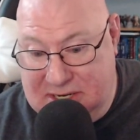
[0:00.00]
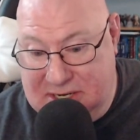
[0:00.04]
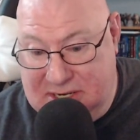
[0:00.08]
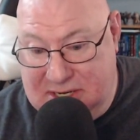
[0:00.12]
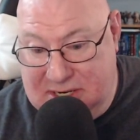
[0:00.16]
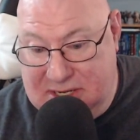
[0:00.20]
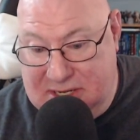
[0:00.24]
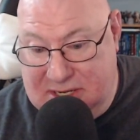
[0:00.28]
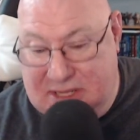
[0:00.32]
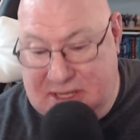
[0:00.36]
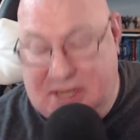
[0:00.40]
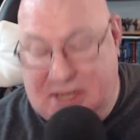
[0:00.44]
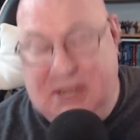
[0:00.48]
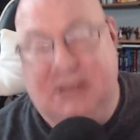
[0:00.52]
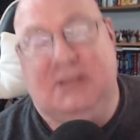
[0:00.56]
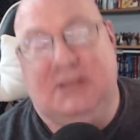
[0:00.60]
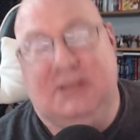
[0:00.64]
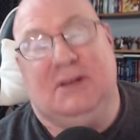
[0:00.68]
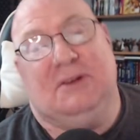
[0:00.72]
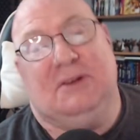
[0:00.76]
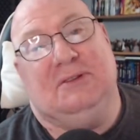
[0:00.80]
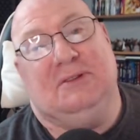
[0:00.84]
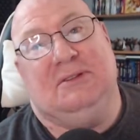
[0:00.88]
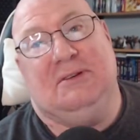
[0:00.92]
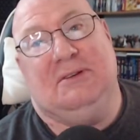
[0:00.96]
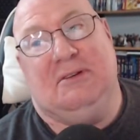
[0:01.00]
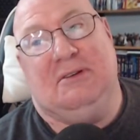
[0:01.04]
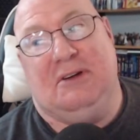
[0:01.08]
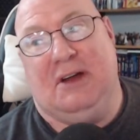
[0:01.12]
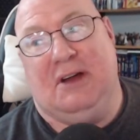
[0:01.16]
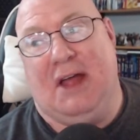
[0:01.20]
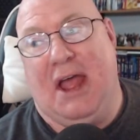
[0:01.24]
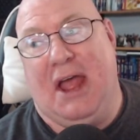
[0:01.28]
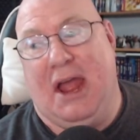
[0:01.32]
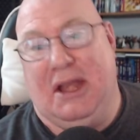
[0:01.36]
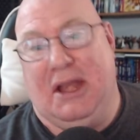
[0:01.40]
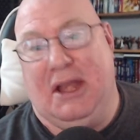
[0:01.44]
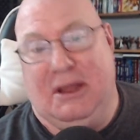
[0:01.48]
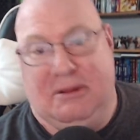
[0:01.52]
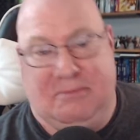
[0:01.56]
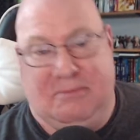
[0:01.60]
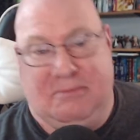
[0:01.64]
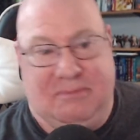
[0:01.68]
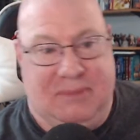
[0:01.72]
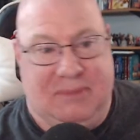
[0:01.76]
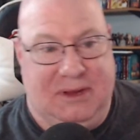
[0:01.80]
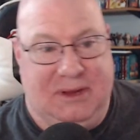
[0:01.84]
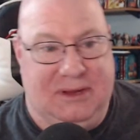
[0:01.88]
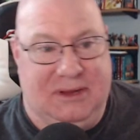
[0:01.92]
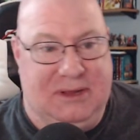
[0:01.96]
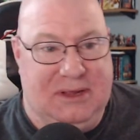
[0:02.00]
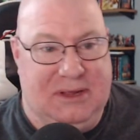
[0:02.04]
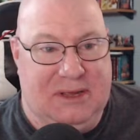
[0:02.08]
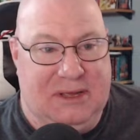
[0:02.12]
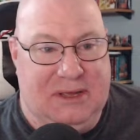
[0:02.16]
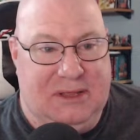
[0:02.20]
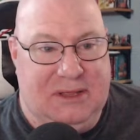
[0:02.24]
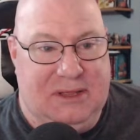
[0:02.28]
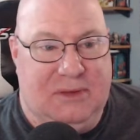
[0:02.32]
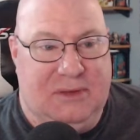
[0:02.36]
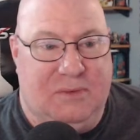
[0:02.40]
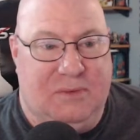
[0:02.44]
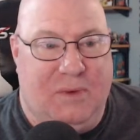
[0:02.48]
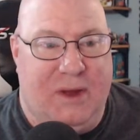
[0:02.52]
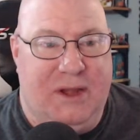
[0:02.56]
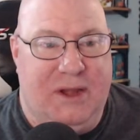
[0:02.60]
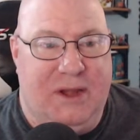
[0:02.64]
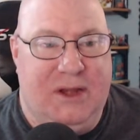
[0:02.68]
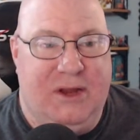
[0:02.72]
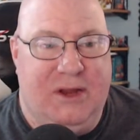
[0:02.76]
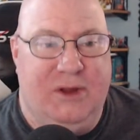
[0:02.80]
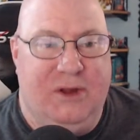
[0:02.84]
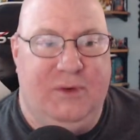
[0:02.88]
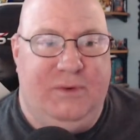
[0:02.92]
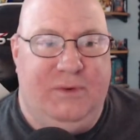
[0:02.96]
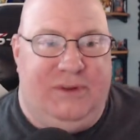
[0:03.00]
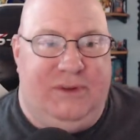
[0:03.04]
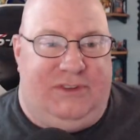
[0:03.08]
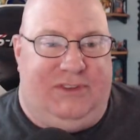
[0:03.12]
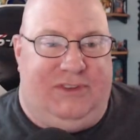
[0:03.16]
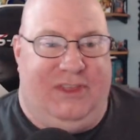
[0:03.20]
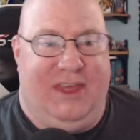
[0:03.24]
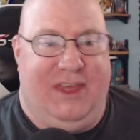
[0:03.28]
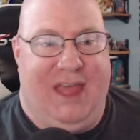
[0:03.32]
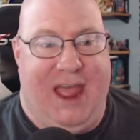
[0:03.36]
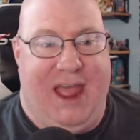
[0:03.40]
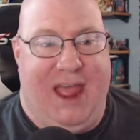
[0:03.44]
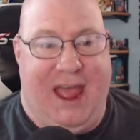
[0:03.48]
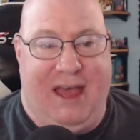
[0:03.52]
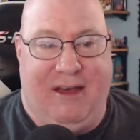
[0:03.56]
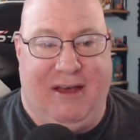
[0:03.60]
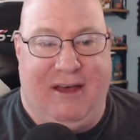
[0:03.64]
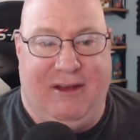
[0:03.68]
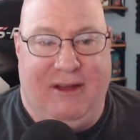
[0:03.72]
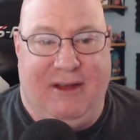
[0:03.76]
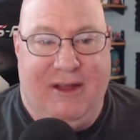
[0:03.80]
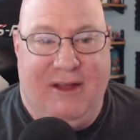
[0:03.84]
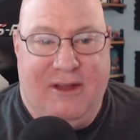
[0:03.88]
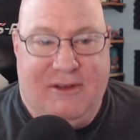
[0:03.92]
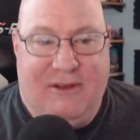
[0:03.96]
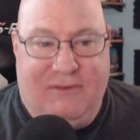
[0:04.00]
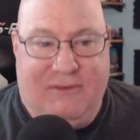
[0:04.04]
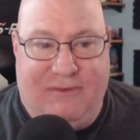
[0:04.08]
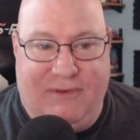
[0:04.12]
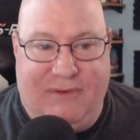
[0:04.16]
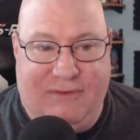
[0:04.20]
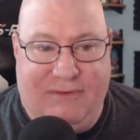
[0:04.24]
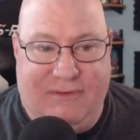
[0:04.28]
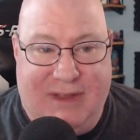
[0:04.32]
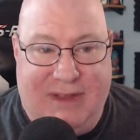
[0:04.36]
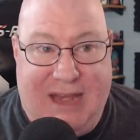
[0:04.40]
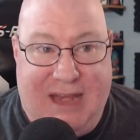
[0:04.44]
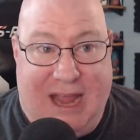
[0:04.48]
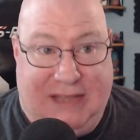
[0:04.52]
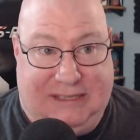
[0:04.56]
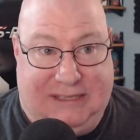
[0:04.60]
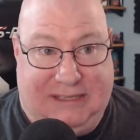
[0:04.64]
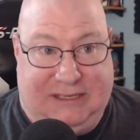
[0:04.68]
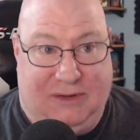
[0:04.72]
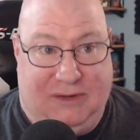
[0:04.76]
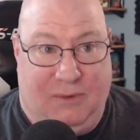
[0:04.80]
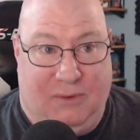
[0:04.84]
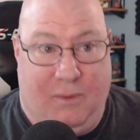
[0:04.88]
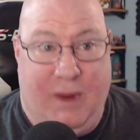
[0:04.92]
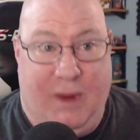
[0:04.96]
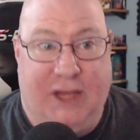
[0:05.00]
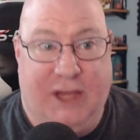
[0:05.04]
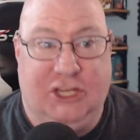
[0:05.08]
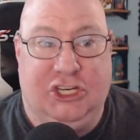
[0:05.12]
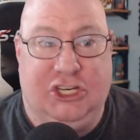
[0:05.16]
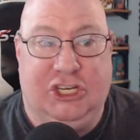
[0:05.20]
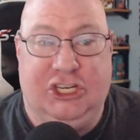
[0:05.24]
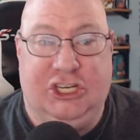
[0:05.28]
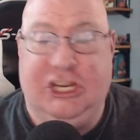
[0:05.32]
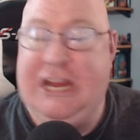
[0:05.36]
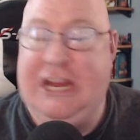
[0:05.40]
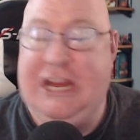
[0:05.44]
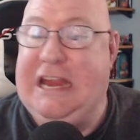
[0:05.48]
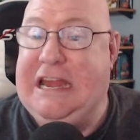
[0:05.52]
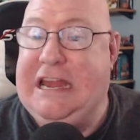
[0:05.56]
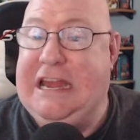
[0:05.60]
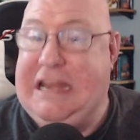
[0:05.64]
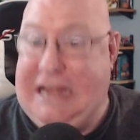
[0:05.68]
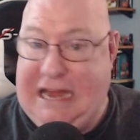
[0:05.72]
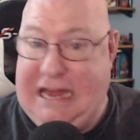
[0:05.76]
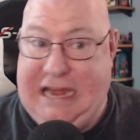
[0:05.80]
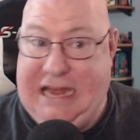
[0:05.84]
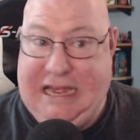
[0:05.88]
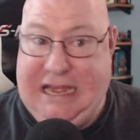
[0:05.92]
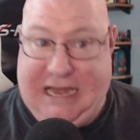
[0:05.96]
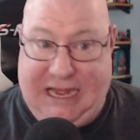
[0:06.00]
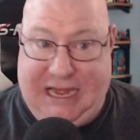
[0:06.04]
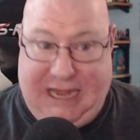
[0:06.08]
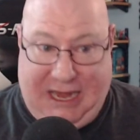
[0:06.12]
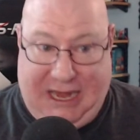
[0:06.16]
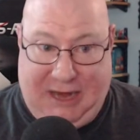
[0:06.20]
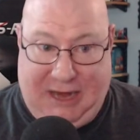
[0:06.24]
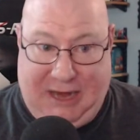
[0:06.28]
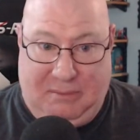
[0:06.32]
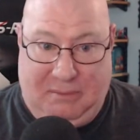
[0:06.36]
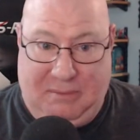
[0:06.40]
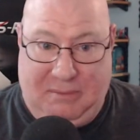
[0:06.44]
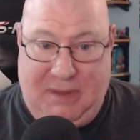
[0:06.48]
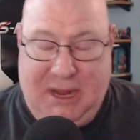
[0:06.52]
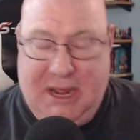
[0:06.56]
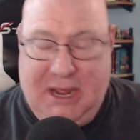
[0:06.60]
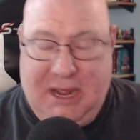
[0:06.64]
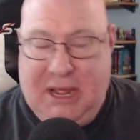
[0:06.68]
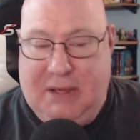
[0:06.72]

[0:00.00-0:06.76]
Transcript: The adulterer, Adam. The one who was there for Vanessa when she needed him,